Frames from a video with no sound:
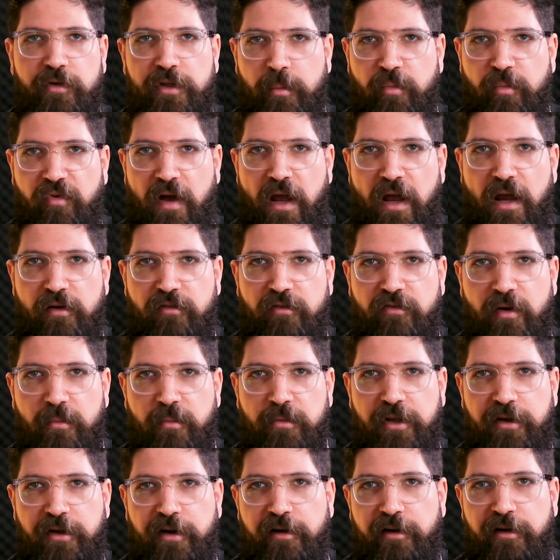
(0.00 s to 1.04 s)
deprived from
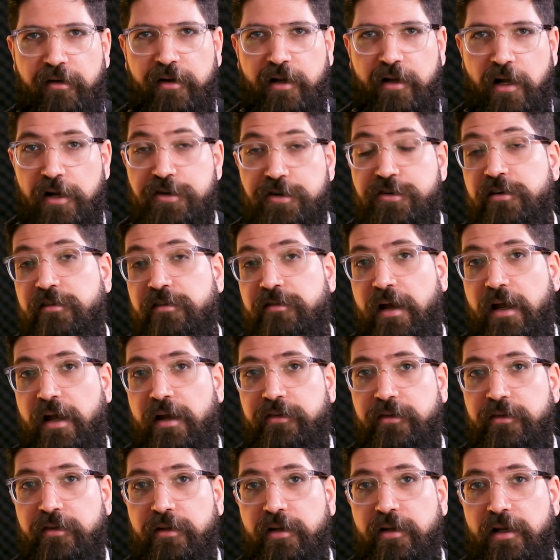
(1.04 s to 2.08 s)
their cultural
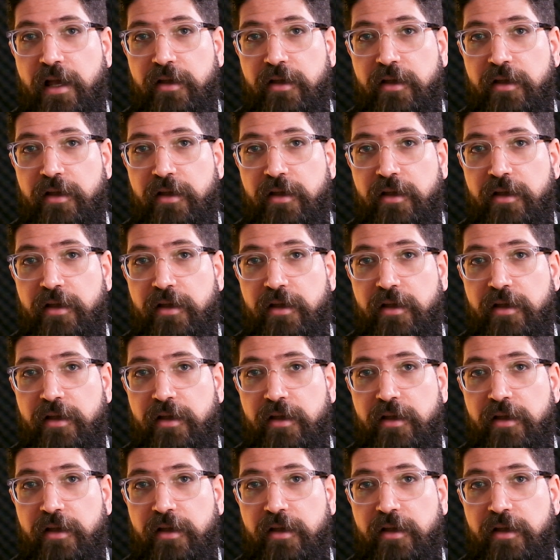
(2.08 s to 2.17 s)
rights in the